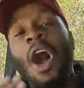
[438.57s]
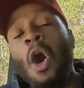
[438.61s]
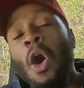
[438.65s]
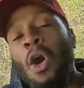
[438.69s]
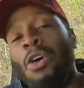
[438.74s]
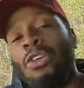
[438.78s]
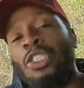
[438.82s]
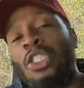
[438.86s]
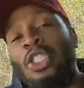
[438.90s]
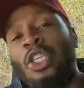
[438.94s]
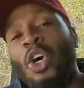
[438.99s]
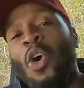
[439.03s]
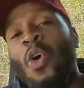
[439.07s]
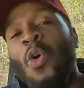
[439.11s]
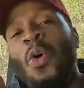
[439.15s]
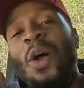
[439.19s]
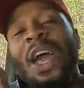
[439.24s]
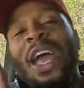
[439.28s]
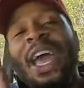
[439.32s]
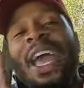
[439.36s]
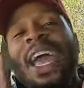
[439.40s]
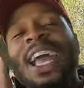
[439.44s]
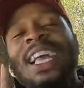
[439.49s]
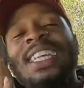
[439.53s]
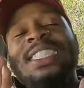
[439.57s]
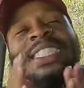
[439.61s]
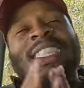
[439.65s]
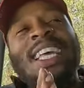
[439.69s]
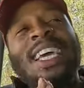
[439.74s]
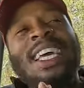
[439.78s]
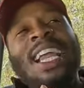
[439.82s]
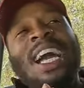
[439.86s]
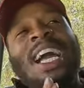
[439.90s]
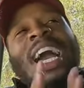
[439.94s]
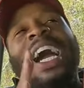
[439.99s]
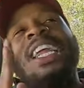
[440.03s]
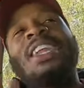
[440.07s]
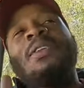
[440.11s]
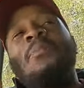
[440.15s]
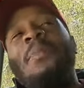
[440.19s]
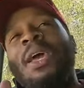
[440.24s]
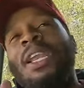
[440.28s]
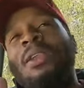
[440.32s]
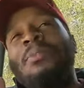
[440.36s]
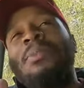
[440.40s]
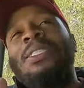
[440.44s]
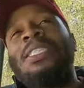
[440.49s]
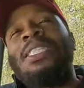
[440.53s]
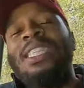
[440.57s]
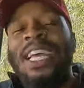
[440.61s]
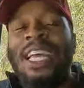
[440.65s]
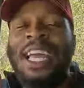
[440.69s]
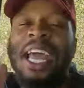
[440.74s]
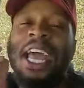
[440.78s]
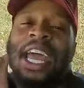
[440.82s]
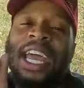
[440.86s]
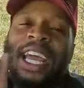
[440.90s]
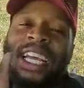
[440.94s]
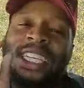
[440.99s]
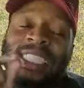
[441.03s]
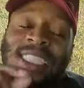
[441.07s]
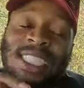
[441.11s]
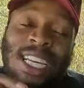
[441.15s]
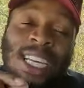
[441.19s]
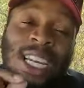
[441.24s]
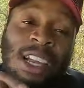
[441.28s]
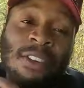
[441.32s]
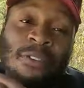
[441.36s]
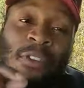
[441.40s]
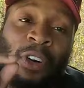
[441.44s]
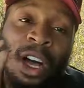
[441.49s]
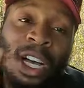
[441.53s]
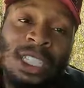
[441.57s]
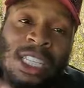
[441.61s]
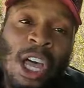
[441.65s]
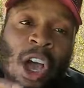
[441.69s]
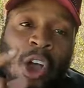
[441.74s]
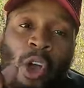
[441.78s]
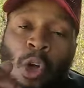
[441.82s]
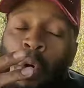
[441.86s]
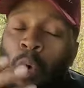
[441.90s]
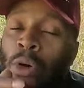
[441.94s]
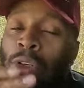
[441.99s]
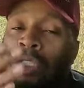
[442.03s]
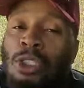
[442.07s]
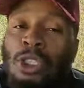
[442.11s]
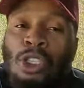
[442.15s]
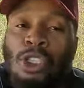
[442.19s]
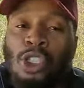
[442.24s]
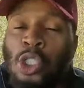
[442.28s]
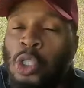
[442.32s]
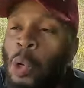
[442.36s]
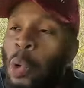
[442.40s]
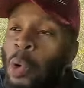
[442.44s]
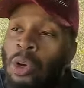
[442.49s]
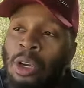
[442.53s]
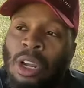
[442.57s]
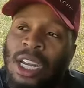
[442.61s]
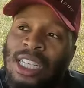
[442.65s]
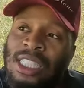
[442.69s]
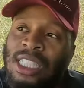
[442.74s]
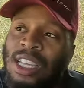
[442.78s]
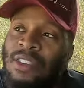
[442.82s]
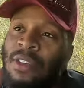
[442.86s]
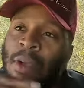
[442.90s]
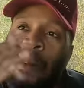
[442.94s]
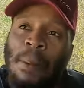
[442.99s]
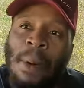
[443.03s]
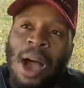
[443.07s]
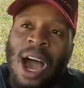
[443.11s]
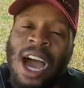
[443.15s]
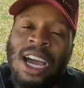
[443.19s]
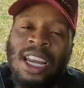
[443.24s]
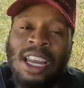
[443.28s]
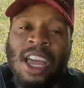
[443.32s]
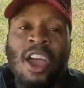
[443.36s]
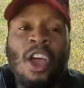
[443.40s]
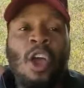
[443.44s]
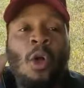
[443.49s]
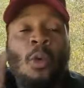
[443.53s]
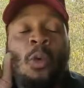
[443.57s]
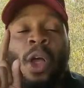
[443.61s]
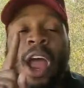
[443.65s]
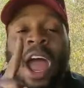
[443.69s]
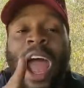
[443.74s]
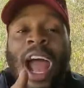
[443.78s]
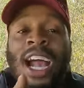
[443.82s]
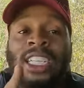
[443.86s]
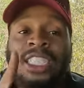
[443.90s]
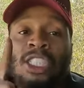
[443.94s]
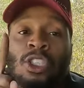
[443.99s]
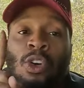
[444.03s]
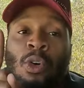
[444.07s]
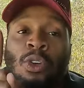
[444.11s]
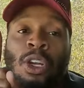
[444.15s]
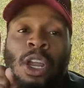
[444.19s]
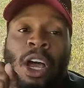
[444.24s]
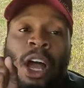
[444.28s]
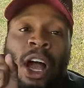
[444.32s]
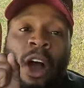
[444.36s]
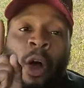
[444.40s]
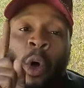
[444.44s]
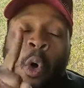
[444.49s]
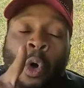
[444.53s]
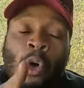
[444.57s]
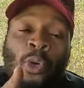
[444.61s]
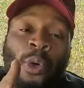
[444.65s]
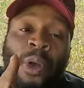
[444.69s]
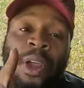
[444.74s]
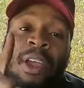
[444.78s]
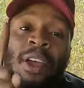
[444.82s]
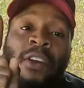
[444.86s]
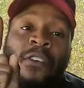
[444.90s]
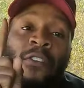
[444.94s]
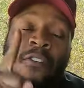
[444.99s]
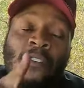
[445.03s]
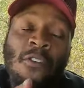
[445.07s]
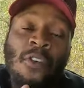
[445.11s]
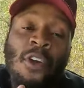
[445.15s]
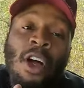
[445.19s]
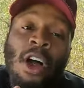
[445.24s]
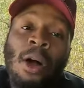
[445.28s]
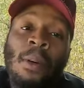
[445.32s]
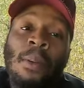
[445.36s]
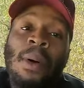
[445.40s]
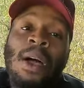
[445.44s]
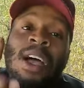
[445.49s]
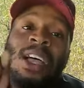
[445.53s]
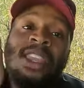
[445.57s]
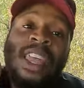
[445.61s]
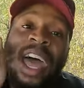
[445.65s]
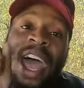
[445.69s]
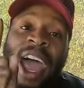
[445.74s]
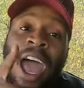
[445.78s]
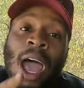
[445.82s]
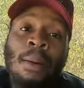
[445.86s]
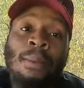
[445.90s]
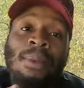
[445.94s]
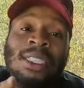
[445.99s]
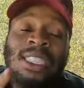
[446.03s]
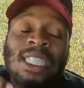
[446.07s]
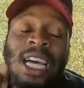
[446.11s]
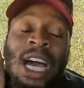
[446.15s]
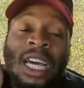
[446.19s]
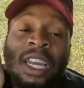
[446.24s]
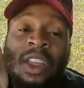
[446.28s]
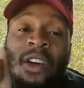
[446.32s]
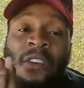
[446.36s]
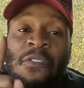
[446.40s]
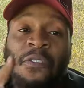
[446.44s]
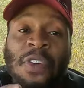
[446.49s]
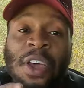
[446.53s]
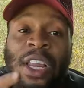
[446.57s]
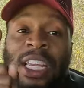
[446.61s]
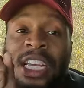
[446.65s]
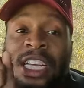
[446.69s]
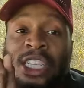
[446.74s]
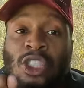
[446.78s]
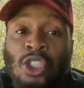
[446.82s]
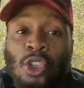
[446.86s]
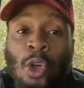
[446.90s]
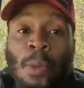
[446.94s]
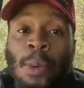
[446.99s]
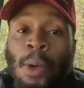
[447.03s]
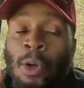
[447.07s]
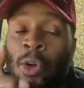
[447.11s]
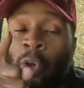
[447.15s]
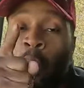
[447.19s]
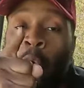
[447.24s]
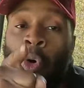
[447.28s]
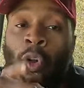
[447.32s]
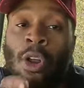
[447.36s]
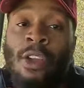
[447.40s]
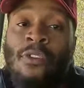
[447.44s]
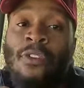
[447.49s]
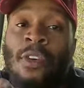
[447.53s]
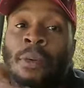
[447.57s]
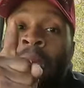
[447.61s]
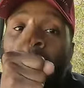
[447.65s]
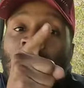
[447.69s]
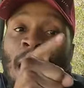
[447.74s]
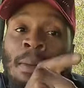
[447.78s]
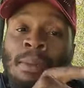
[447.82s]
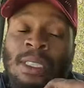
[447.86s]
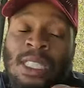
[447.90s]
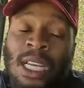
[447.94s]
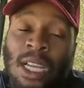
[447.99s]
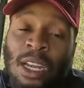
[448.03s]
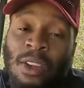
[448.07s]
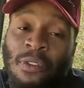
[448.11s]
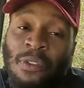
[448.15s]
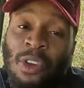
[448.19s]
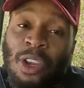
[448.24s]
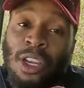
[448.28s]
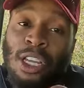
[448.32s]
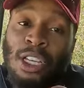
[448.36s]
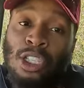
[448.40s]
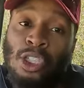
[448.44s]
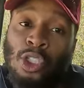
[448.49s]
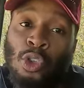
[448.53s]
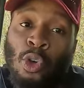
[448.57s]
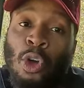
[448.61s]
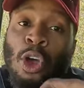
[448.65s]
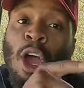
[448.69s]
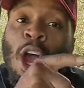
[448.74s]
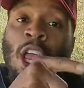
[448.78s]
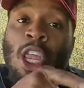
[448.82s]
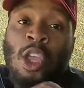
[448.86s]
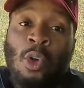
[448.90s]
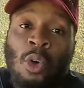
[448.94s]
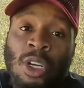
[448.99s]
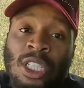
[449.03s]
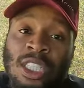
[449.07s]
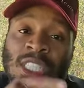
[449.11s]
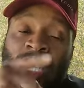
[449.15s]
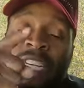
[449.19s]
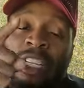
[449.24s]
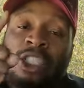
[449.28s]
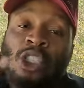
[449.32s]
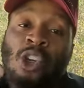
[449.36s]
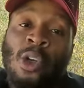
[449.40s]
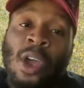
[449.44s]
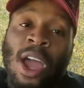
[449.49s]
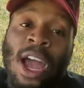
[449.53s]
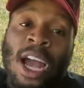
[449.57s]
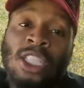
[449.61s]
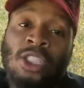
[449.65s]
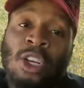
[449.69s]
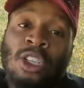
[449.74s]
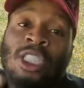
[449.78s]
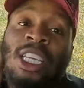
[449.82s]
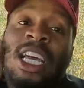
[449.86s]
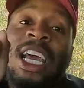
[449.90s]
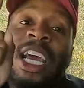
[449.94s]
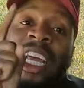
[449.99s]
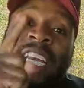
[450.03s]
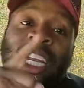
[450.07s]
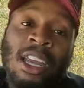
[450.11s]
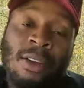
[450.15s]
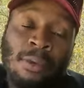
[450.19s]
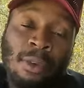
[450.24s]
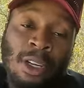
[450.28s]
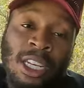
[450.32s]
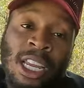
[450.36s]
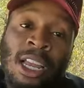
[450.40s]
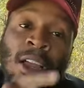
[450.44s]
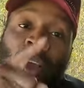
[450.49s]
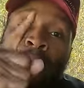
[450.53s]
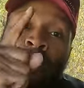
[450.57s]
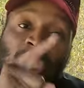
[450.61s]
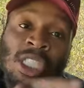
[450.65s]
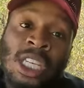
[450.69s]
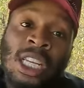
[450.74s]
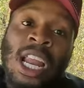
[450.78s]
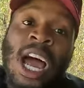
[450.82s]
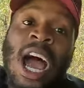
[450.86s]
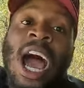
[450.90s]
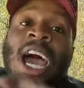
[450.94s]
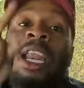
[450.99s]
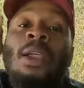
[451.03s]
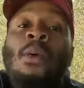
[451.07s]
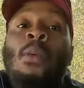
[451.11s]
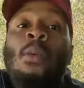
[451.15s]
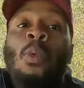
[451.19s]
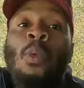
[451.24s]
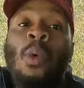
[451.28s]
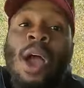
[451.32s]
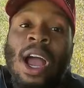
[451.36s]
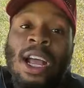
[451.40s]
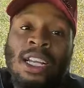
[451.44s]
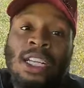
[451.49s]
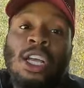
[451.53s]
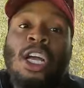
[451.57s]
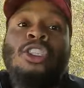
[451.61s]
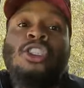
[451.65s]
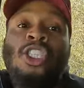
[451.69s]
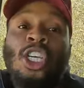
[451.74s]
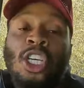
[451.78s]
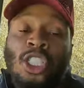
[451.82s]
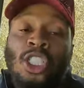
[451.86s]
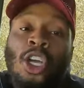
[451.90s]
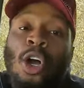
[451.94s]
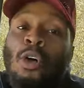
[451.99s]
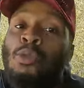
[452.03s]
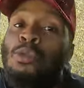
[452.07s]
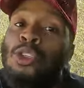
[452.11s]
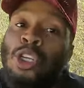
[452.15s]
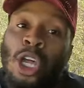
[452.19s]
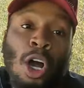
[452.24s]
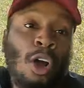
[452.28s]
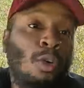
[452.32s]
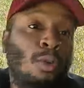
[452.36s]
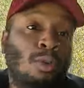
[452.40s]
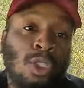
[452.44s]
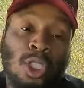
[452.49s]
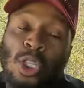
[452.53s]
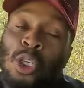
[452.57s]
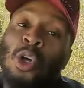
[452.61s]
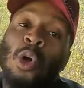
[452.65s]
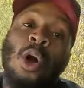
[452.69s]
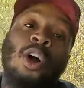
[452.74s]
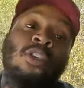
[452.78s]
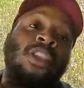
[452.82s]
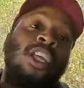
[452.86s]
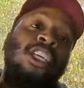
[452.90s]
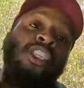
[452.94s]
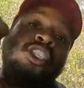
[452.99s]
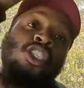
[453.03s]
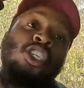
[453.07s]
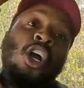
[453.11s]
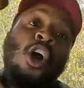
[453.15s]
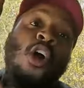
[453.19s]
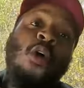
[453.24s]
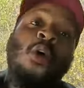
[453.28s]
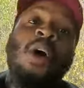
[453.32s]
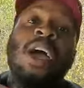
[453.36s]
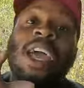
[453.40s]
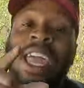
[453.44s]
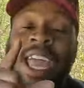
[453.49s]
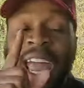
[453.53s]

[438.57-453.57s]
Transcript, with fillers: Also, Instead, I kind of made a mistake. Instead of us going to the store and all that stuff and buying it, we're actually going to order it from the Amazon affiliate store. We're going to order it from the Amazon affiliate store. You're going to send us your address, and then they're going to send the item right to your door. So you can go out there and score.